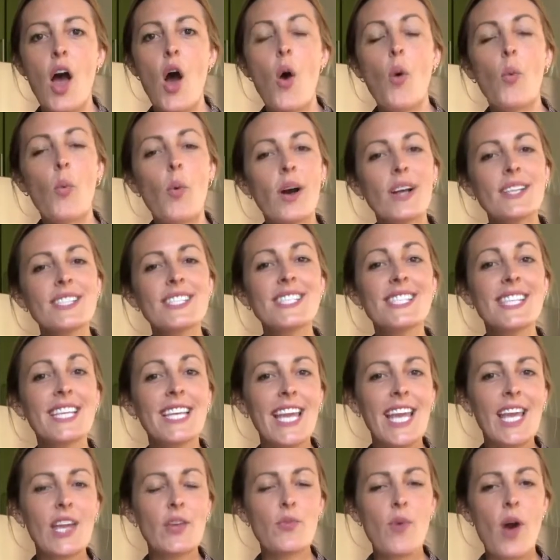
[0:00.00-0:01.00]
Once the
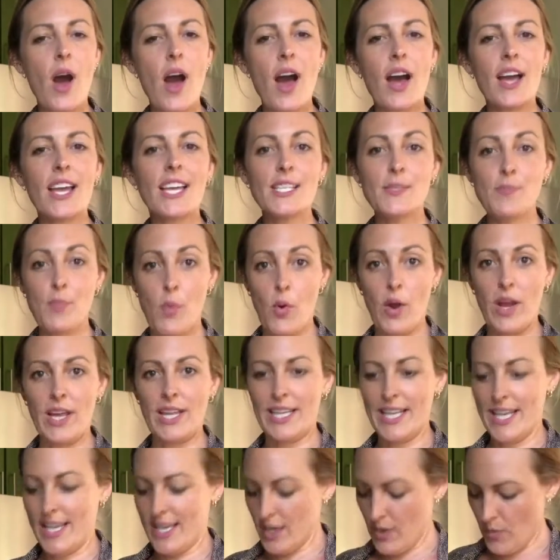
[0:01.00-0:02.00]
quinoa is
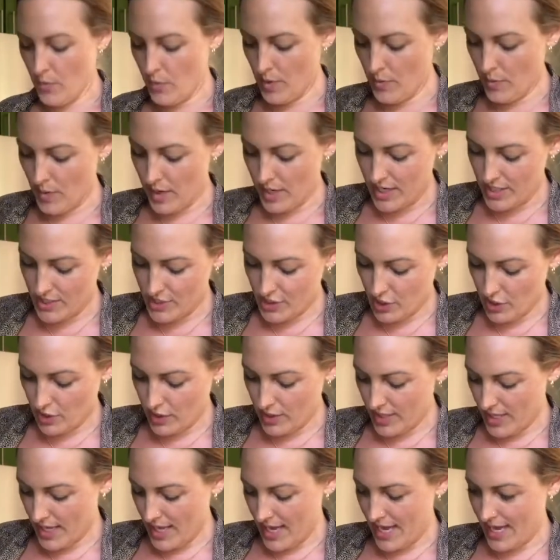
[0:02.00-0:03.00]
boiling, we want to turn
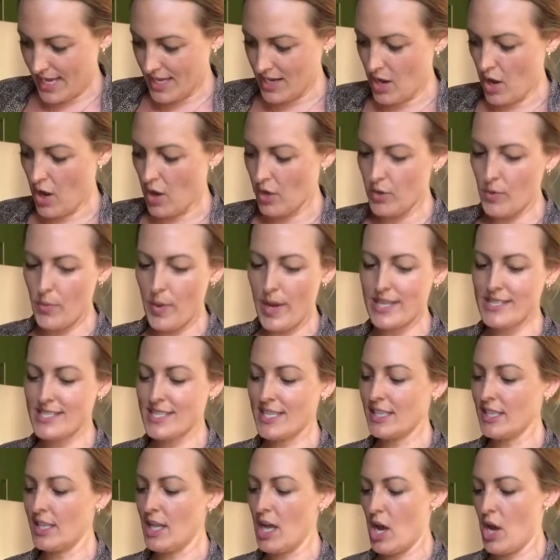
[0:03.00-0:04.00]
the heat all the way to
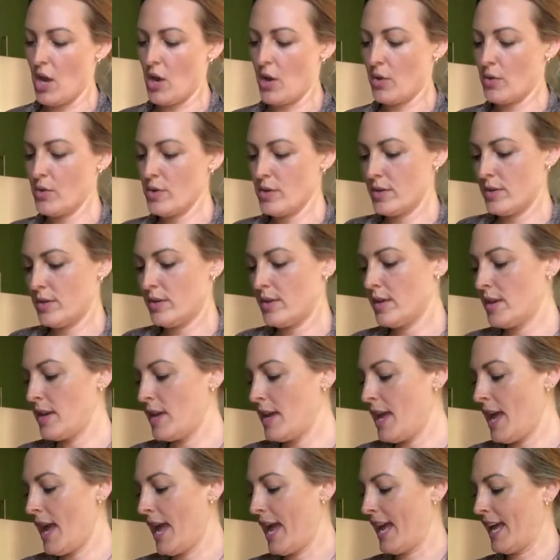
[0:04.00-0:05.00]
low
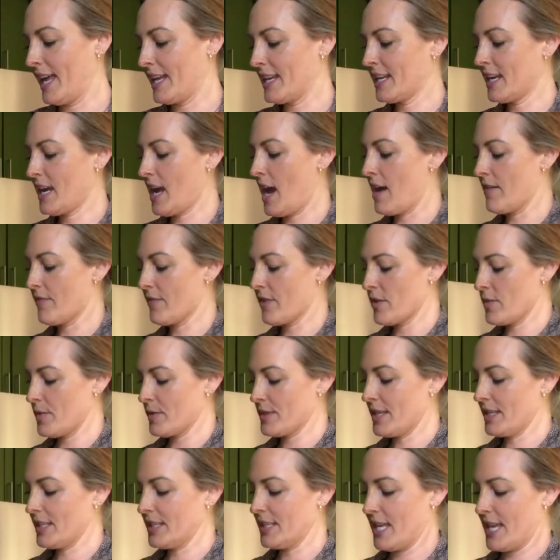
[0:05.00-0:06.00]
and cover with
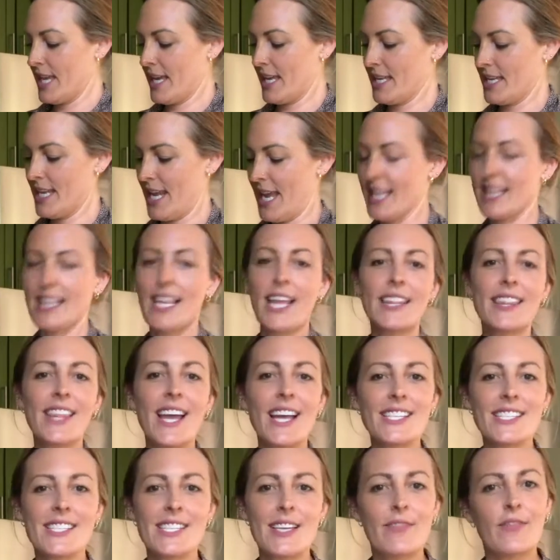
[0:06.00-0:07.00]
a lid and let
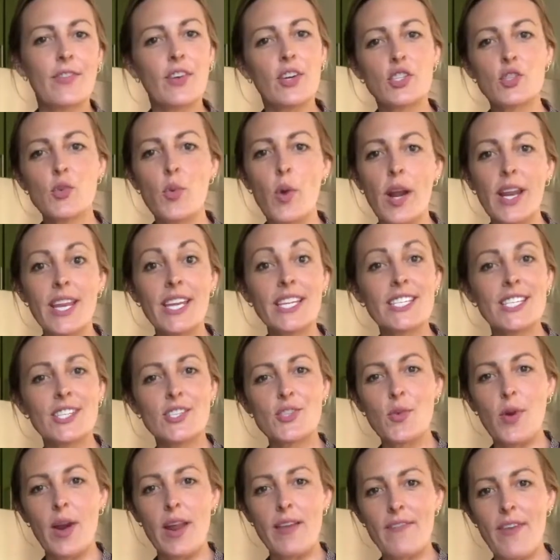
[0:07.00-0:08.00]
that sit for 20 to
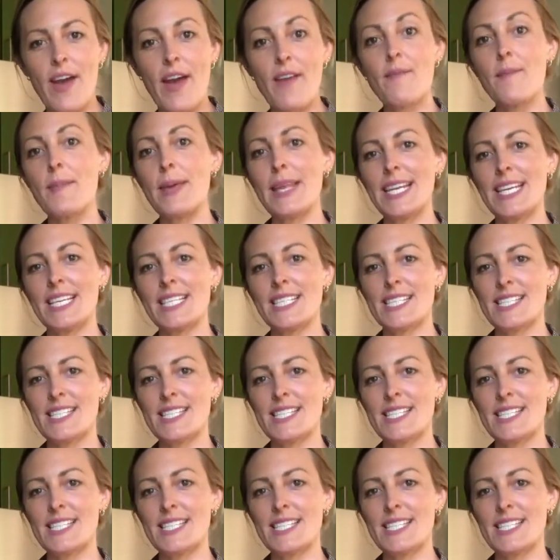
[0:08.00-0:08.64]
25 minutes.